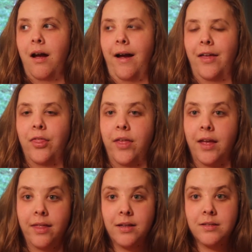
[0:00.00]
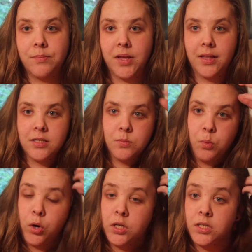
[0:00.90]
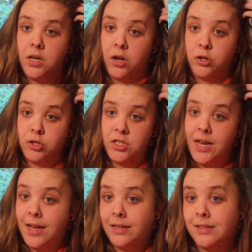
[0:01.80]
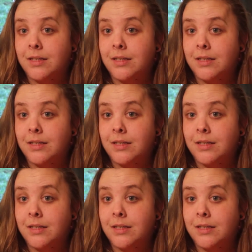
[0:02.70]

I think that's something that's important to understand,